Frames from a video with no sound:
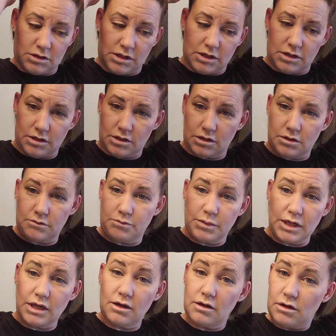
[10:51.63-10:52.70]
and
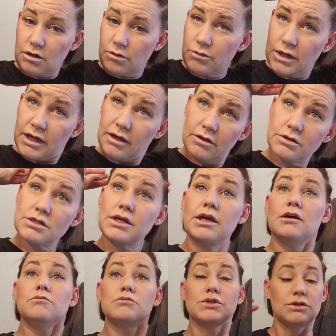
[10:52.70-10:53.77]
be on our way out to
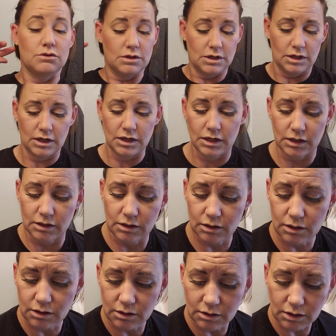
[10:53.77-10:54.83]
camp so that I can
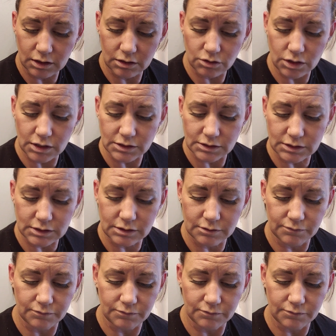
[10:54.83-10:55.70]
get dressed.